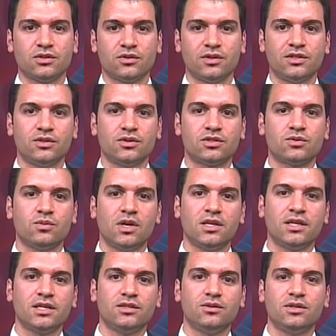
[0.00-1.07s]
reduce
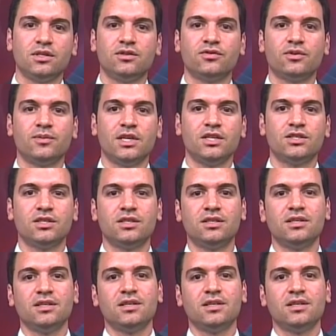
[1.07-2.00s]
swelling due to inflammation.